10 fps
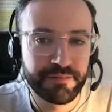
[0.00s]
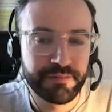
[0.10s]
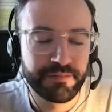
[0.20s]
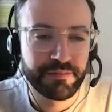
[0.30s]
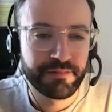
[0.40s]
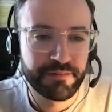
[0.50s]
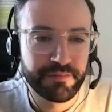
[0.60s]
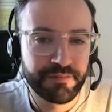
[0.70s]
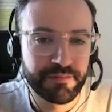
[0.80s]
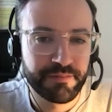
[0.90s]
But
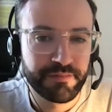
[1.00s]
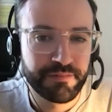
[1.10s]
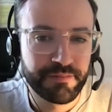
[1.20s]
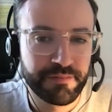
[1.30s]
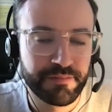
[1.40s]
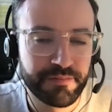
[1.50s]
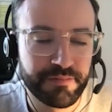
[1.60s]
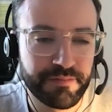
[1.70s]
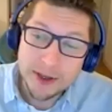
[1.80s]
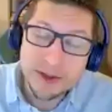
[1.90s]
I think, so
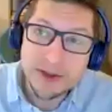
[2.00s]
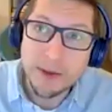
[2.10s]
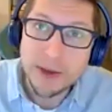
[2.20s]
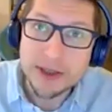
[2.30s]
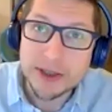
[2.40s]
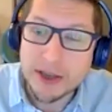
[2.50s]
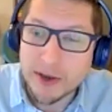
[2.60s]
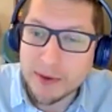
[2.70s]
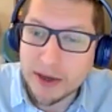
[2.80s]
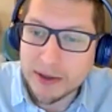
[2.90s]
just to give
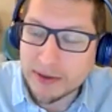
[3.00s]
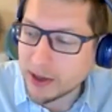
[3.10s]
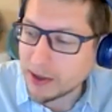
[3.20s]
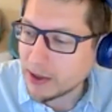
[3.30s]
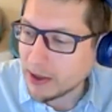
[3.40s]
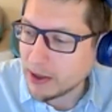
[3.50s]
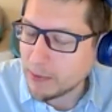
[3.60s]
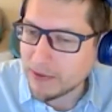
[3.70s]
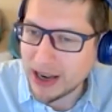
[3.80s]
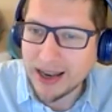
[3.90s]
you a
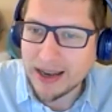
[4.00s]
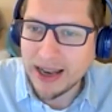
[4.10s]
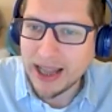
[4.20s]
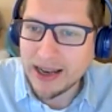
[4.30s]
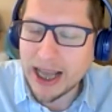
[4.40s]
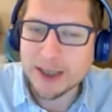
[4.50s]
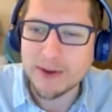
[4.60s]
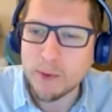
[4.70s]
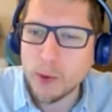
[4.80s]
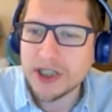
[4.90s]
bit of less of
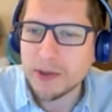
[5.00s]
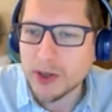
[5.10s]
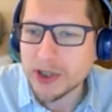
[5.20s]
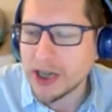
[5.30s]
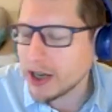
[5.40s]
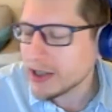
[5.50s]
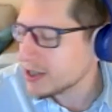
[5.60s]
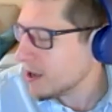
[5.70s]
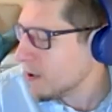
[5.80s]
a wishy-washy answer,